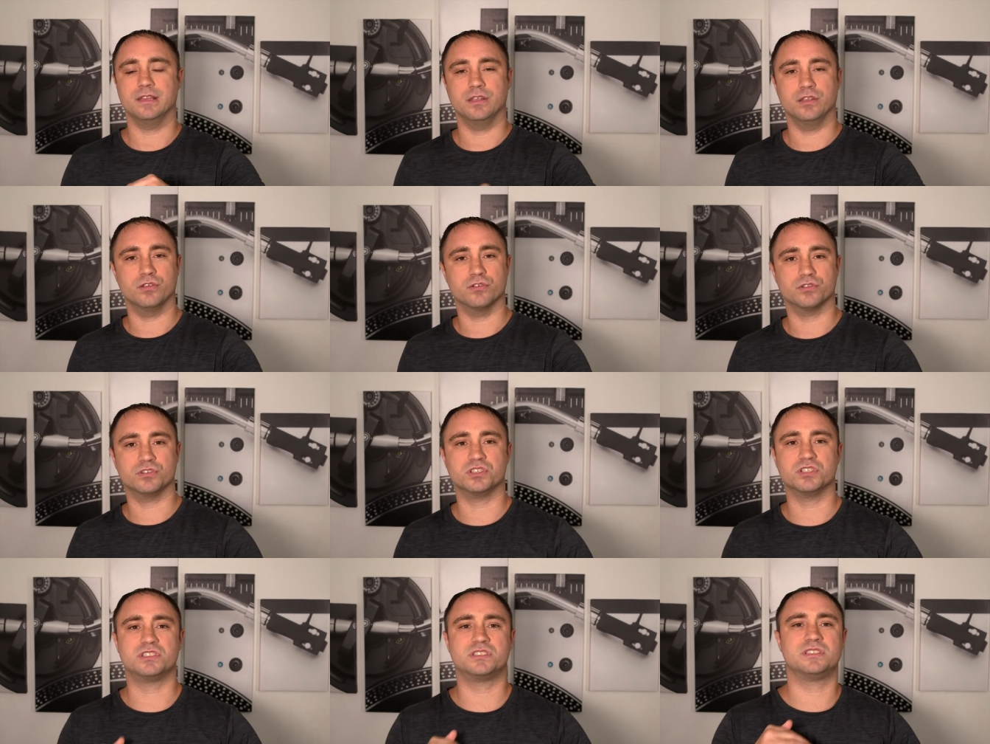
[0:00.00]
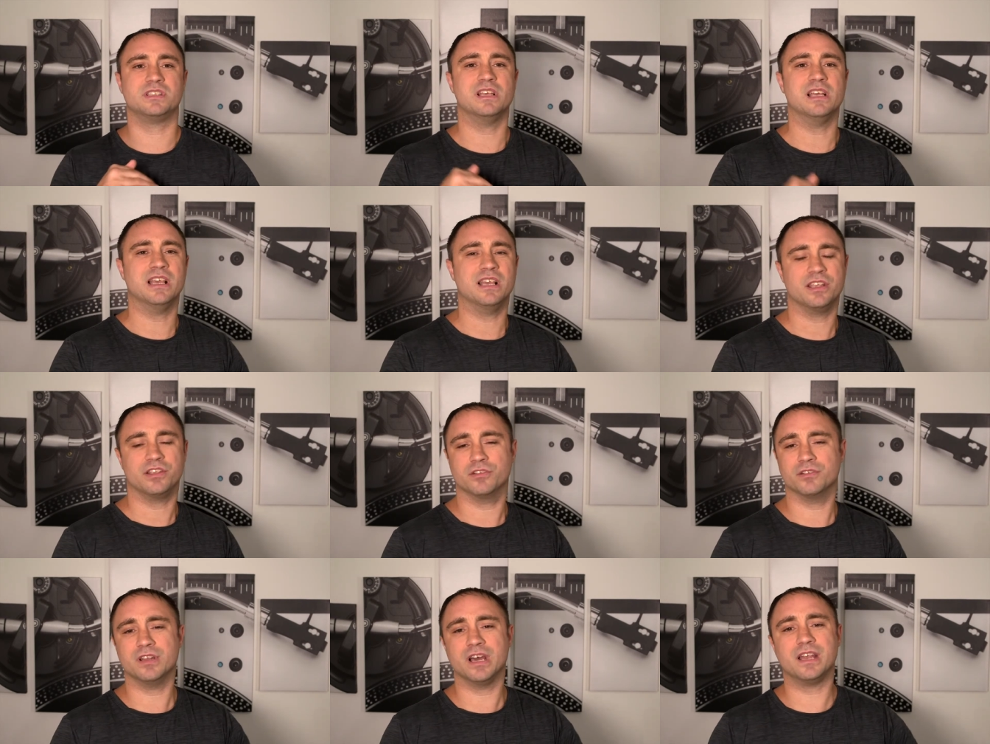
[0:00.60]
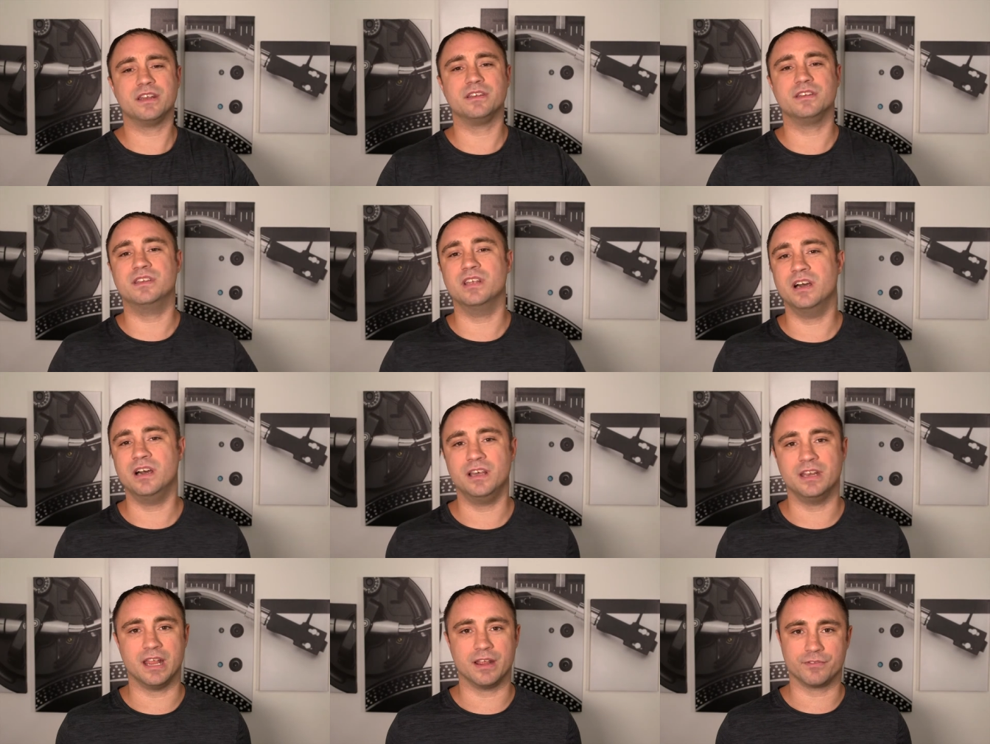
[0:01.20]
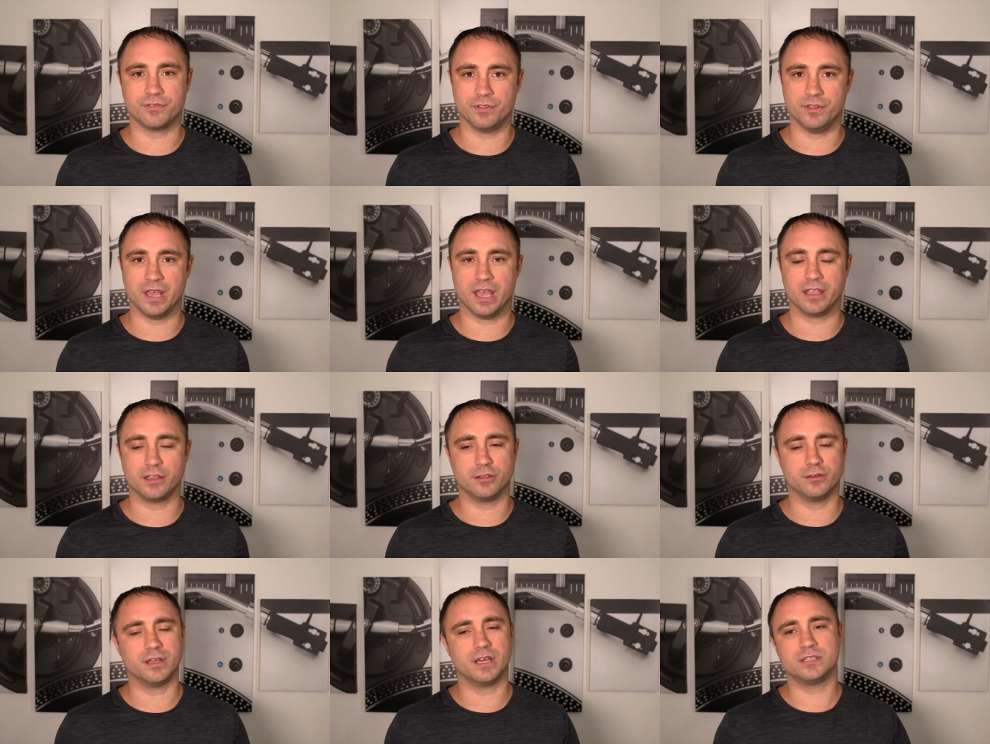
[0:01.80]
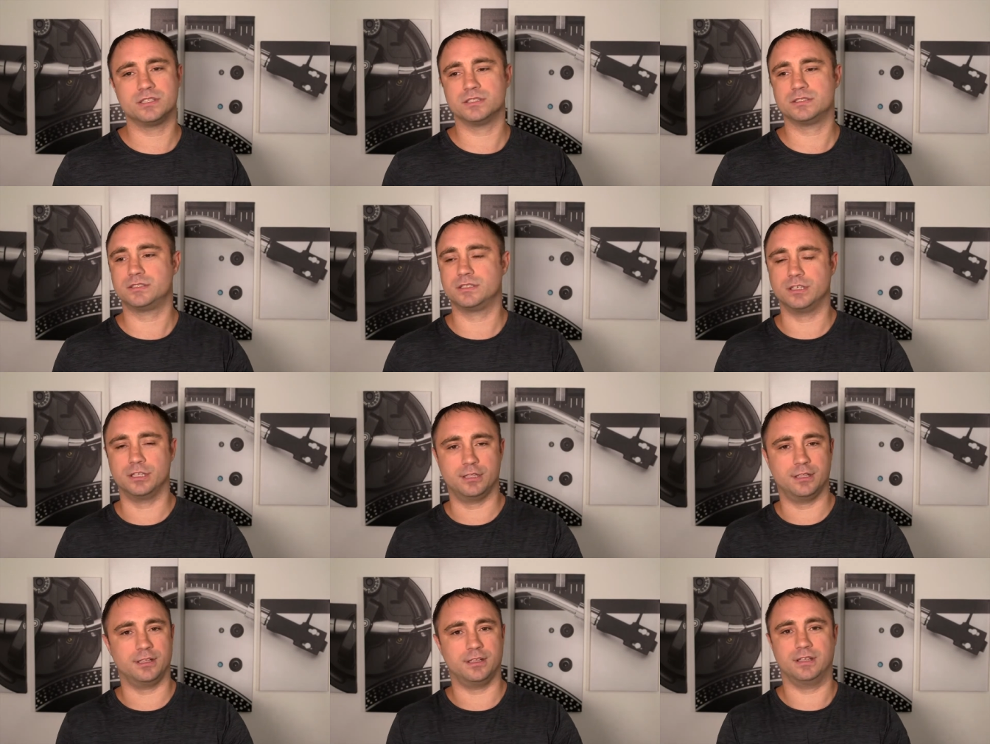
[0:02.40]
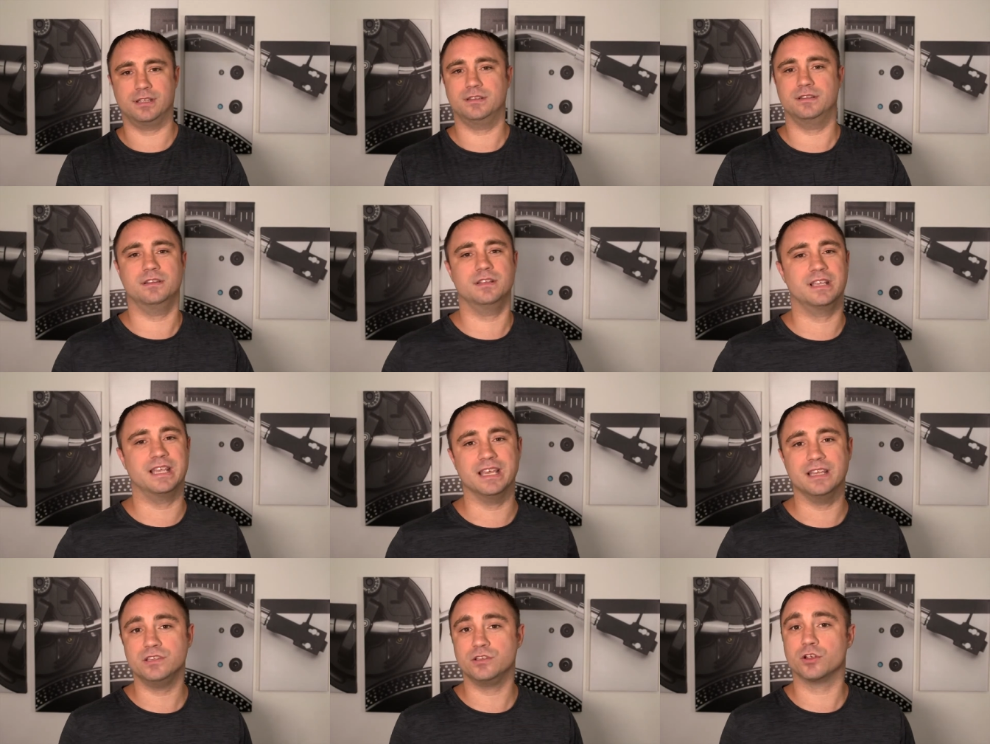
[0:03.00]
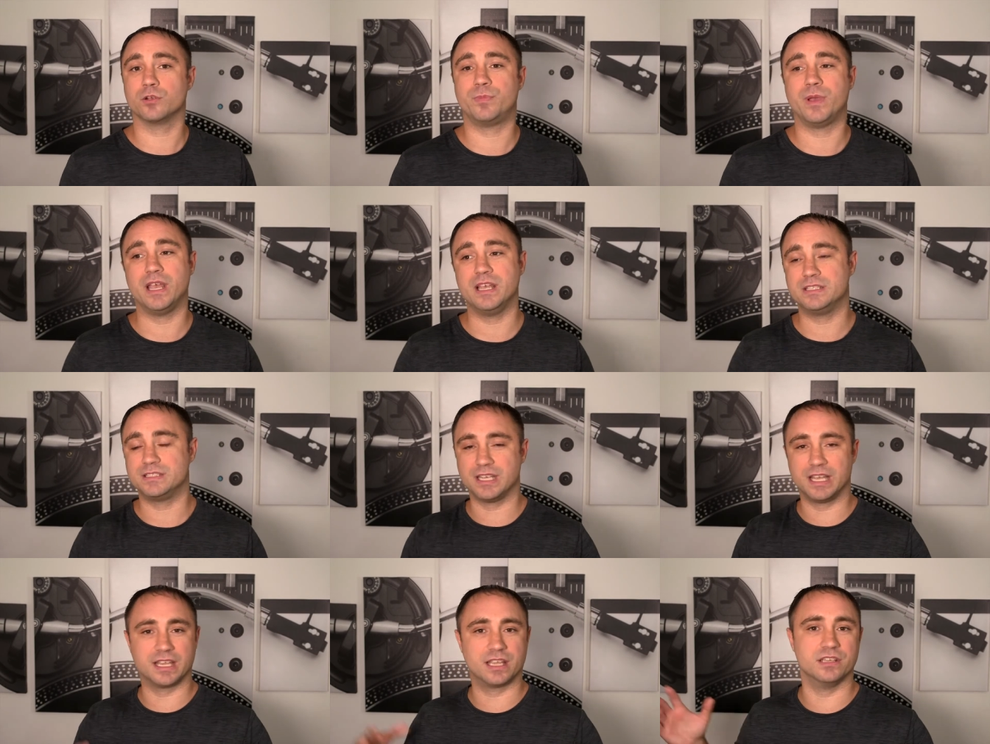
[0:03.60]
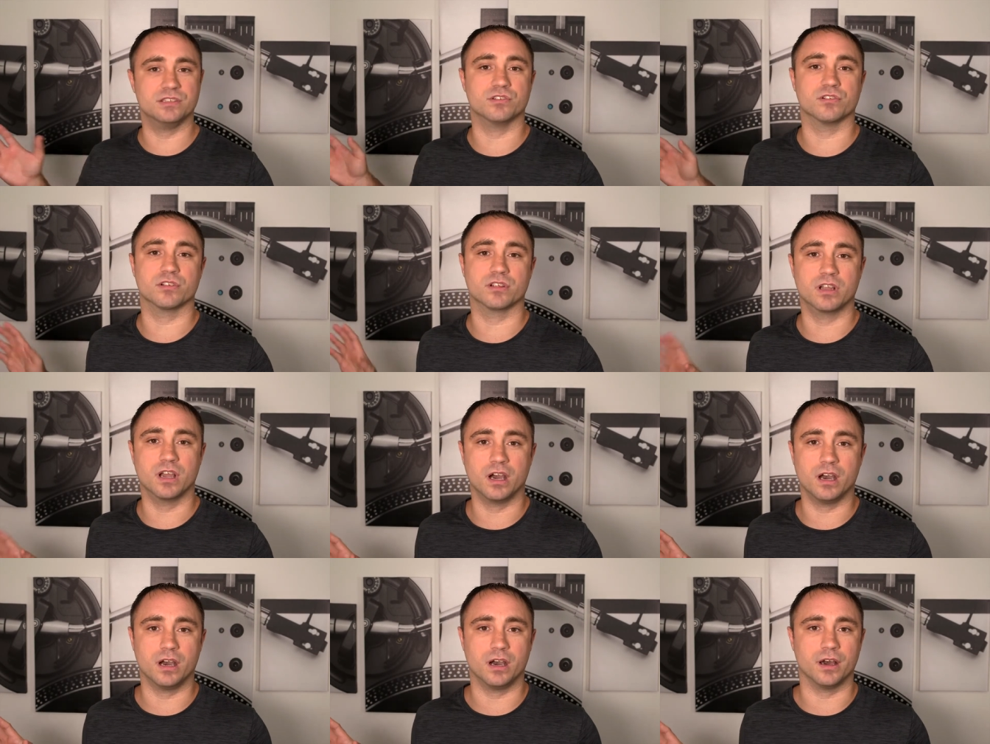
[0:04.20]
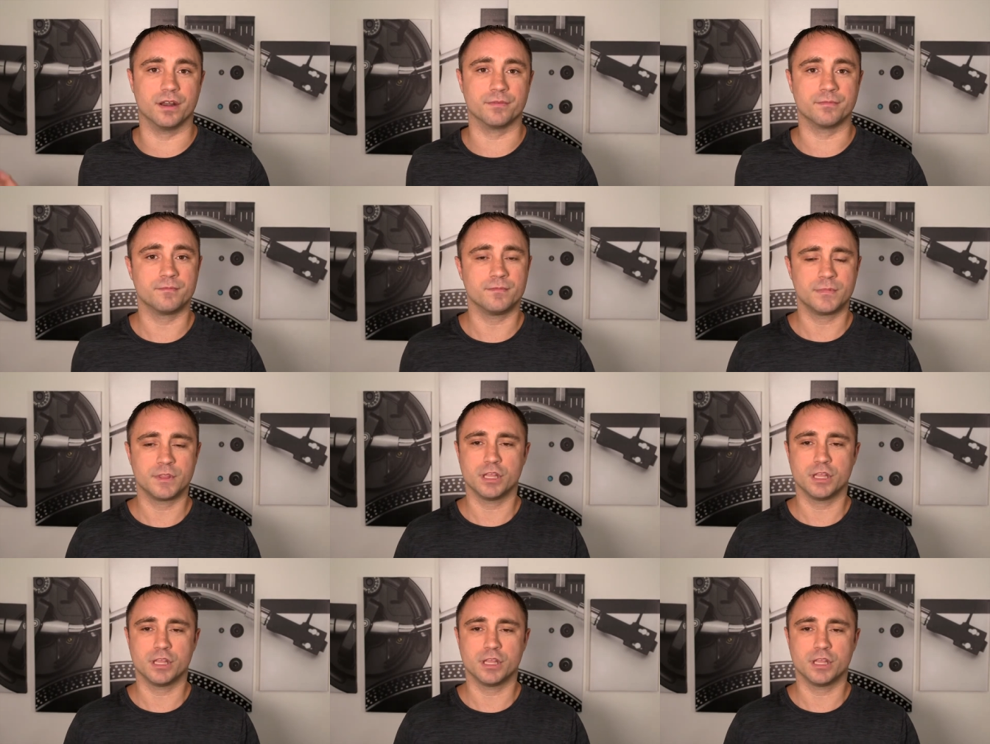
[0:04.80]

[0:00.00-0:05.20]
You're just, you're not done after that. You're not just getting your paycheck and you're gone.